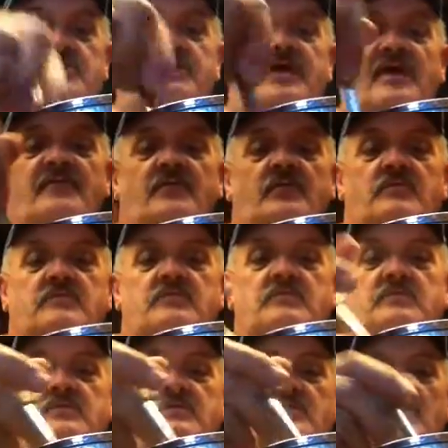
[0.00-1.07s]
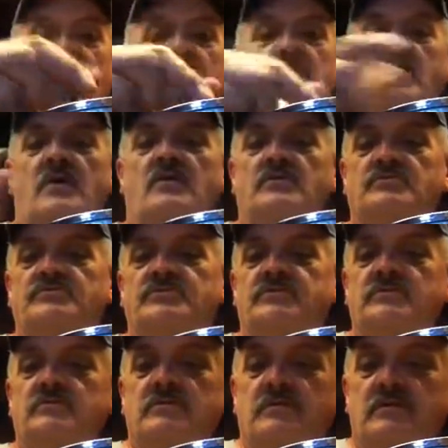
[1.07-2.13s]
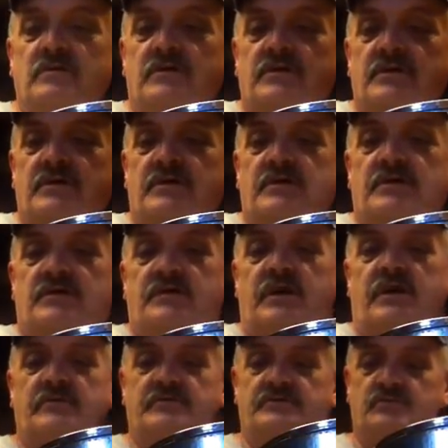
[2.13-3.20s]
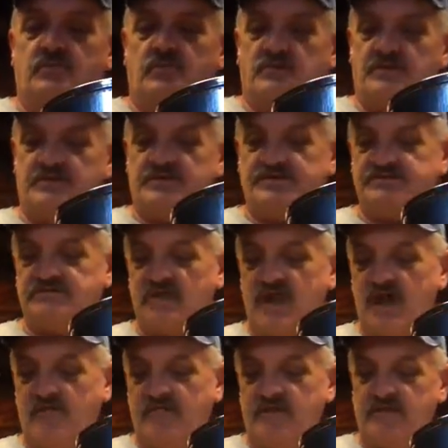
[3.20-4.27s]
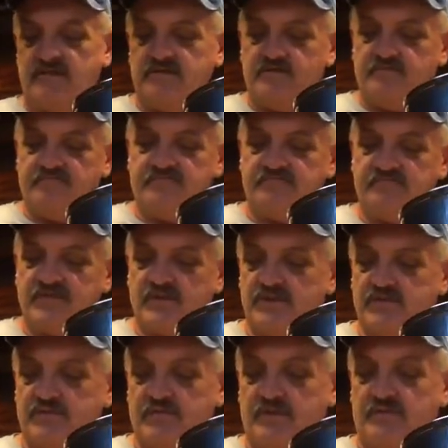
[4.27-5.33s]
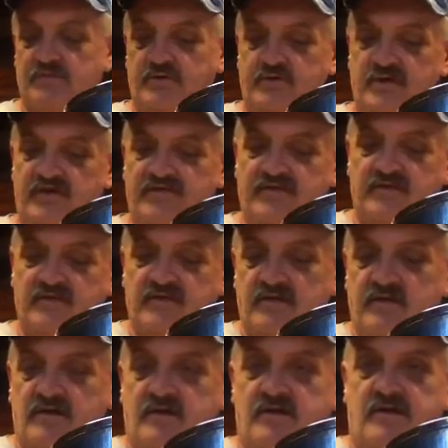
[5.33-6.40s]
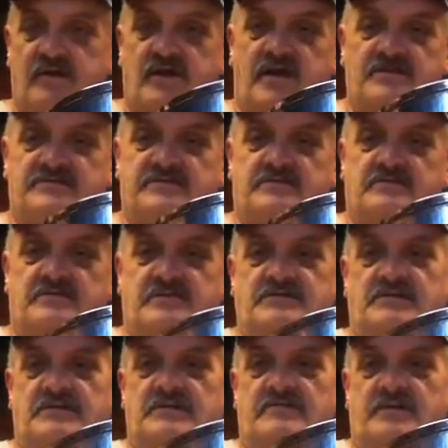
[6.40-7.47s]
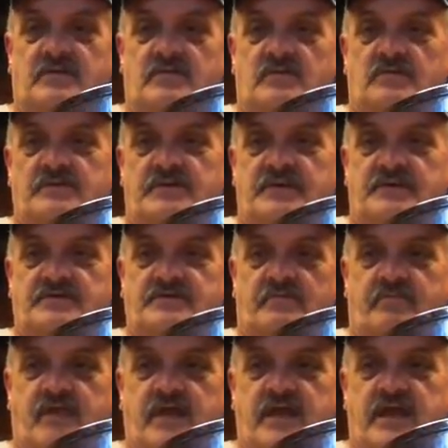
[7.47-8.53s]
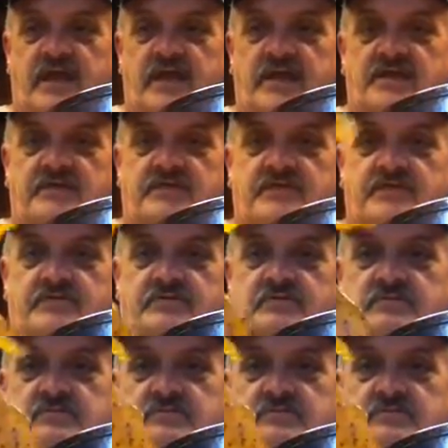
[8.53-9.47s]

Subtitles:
devil crawl molds. Here is one. It's not been trimmed or nothing. It still needs a little bit of work, but here's the brand new